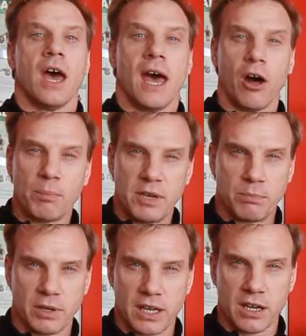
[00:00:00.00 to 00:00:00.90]
help
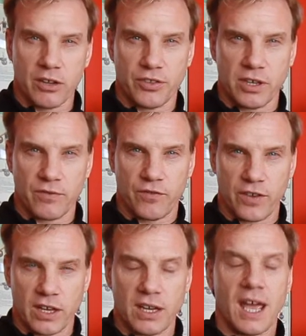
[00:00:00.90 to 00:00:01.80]
people get healthy and
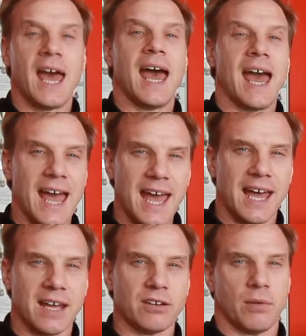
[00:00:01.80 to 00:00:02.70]
fit,
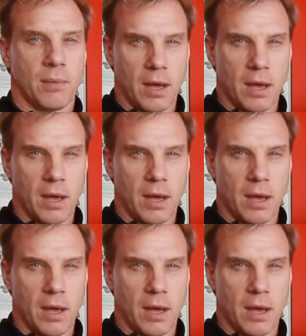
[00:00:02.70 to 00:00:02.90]
and